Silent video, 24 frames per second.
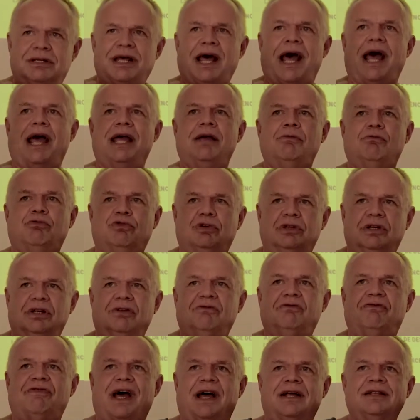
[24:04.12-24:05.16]
time would
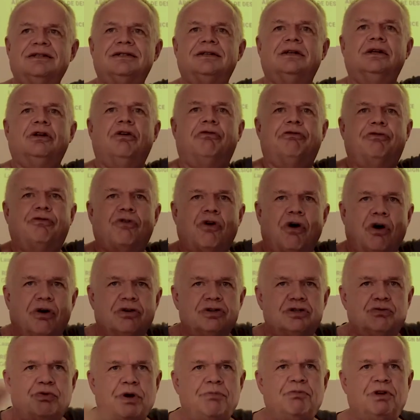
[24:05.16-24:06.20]
advance and of
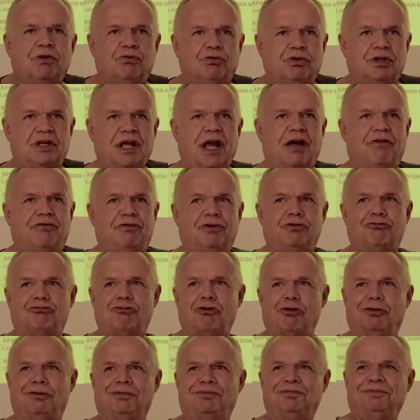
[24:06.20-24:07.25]
course women would have a
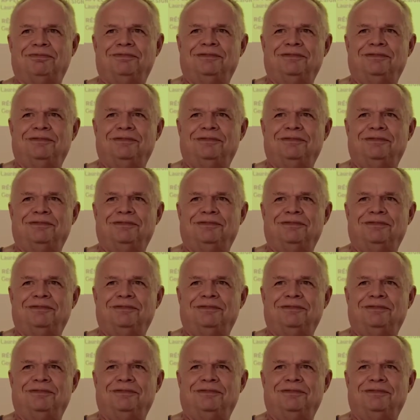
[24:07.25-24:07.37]
role.